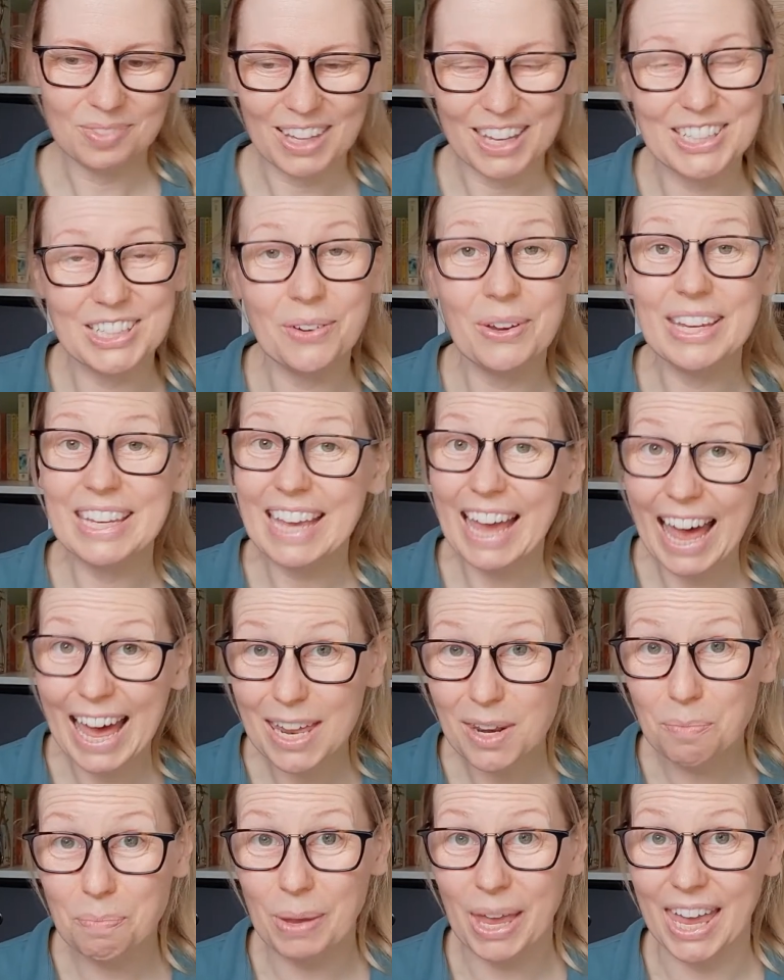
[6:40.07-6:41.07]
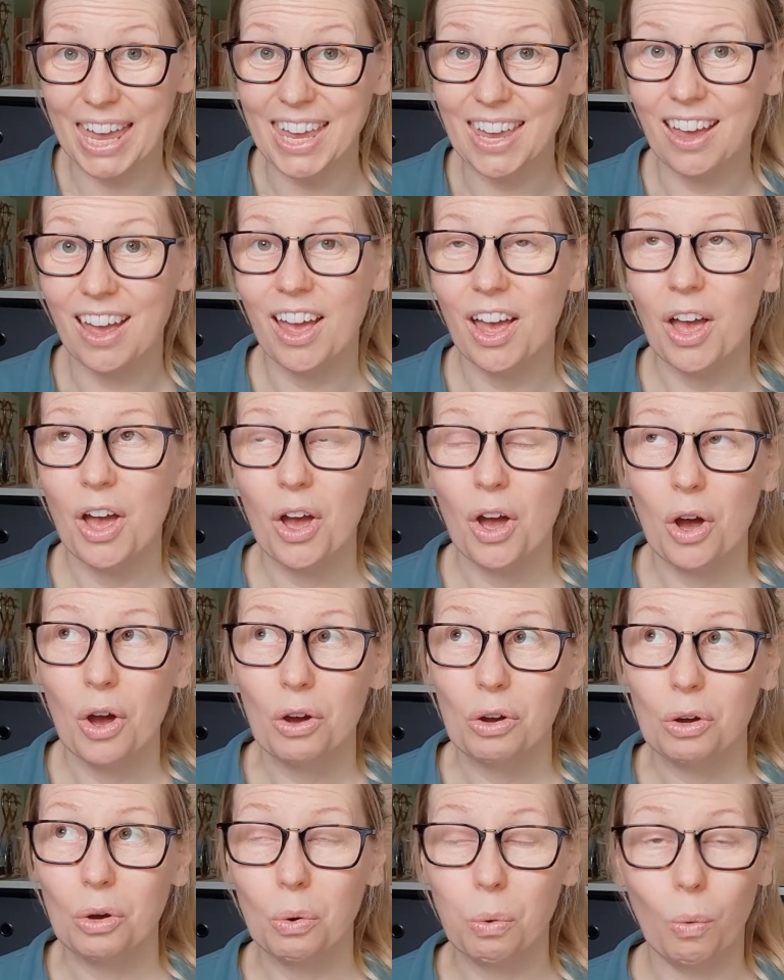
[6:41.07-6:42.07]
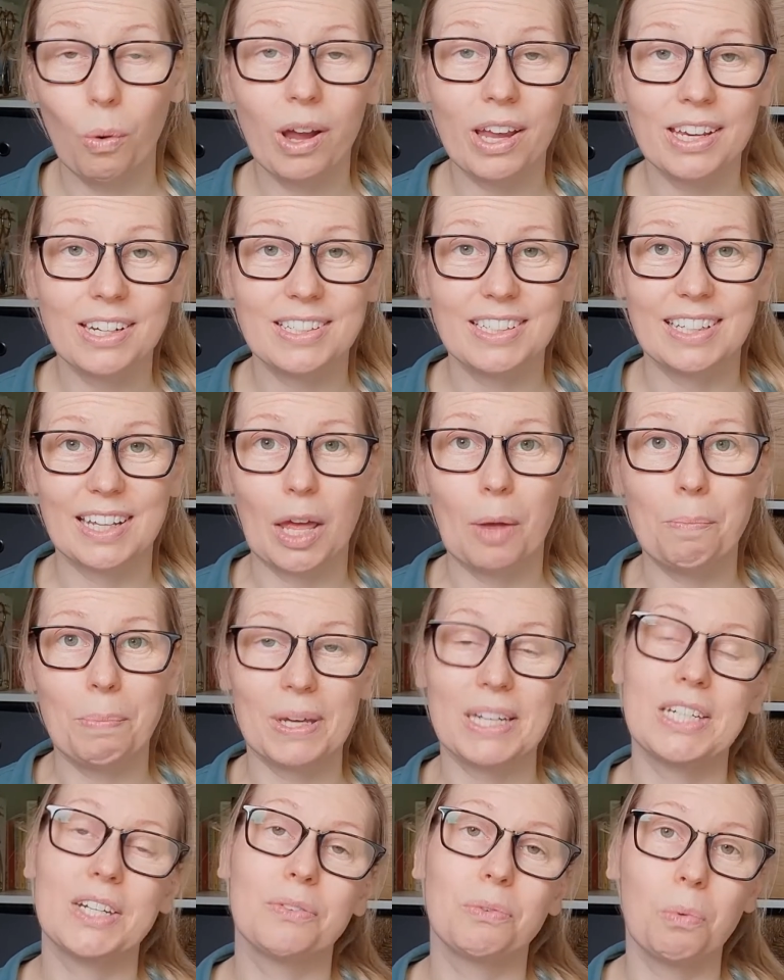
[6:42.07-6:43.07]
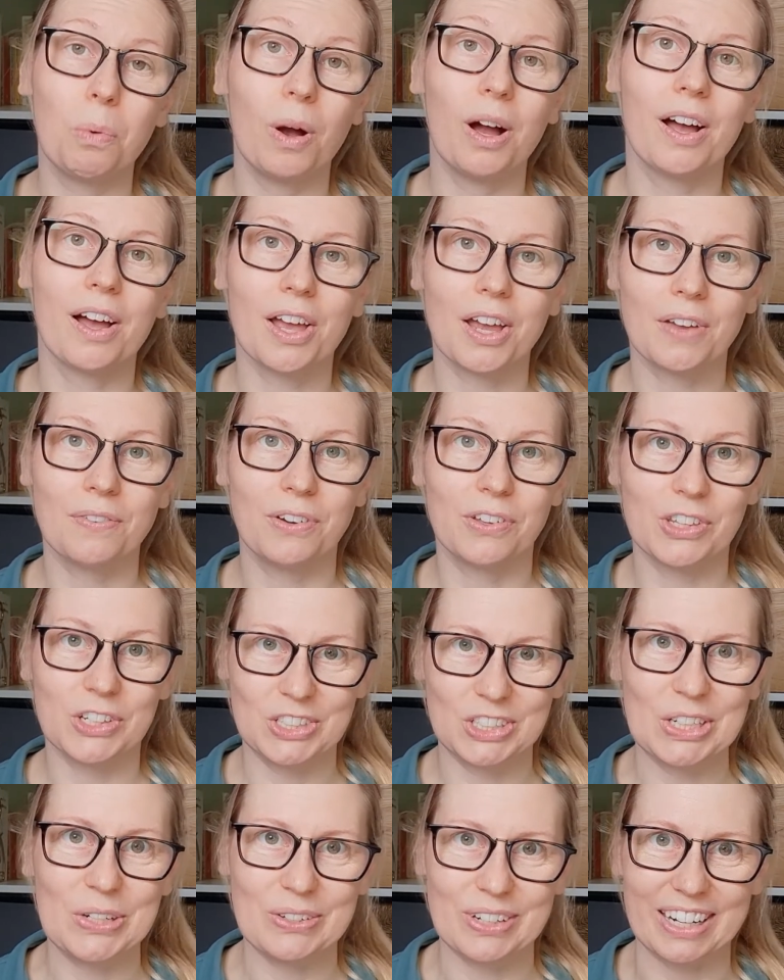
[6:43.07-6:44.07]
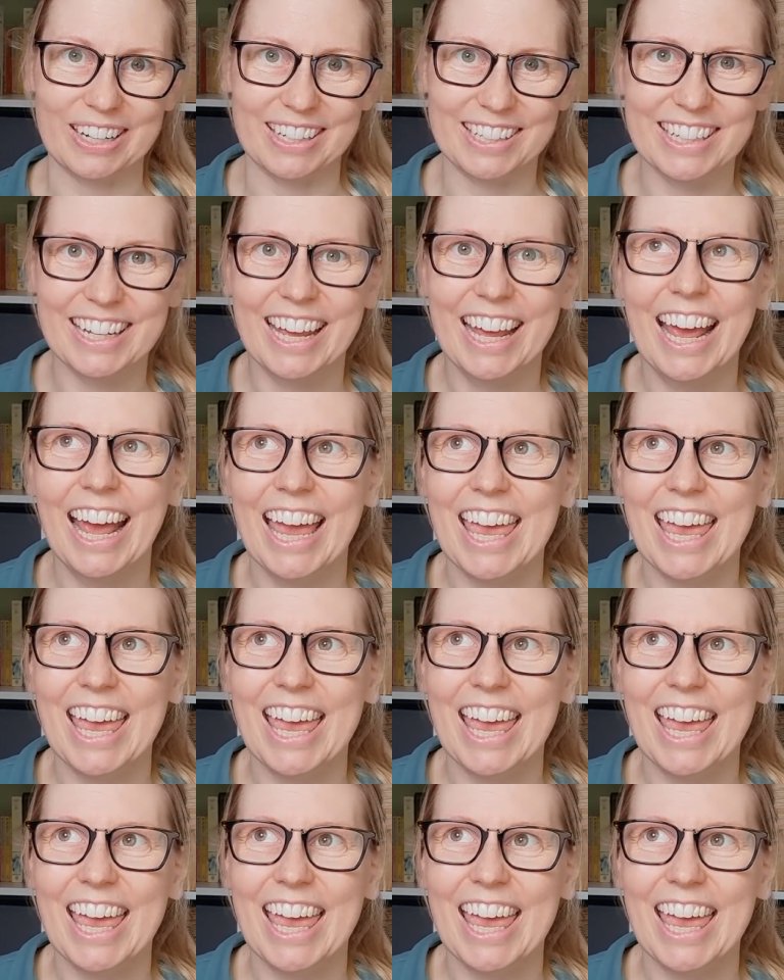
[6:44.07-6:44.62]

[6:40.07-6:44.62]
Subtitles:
So it can be quite a bit of work for the student.